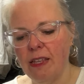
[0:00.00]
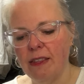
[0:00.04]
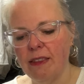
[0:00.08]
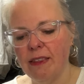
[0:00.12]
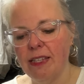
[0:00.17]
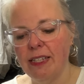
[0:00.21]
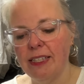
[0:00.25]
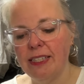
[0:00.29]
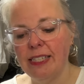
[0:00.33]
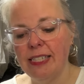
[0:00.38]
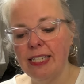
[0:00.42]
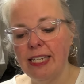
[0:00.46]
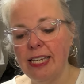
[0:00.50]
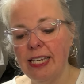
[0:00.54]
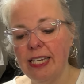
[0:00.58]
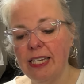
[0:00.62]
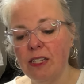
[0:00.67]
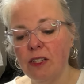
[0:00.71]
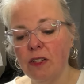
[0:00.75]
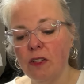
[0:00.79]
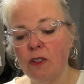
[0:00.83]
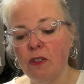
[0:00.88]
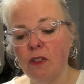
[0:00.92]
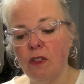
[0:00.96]
the
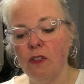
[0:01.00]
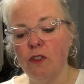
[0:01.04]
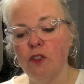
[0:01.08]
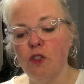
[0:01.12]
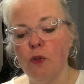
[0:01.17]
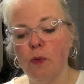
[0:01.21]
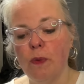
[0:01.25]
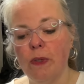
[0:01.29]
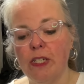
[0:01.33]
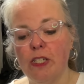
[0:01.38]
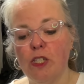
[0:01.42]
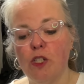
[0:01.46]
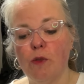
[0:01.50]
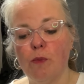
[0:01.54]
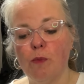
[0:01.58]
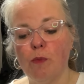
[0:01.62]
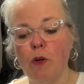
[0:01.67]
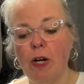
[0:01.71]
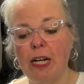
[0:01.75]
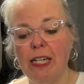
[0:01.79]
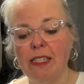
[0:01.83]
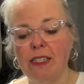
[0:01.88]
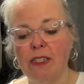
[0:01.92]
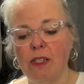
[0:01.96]
teal to
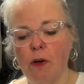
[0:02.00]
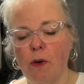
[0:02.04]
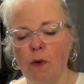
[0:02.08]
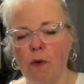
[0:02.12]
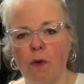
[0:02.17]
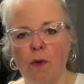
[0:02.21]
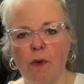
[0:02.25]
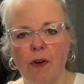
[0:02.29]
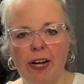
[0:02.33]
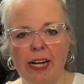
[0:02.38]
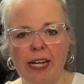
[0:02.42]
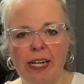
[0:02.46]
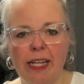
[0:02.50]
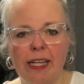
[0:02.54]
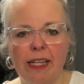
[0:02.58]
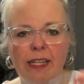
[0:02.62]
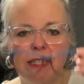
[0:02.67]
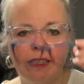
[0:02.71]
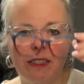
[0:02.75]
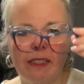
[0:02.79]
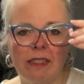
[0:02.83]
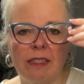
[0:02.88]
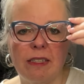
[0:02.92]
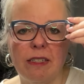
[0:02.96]
espresso
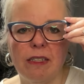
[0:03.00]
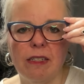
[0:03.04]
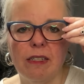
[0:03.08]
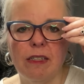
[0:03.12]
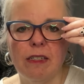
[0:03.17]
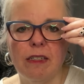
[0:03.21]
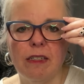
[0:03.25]
gradient.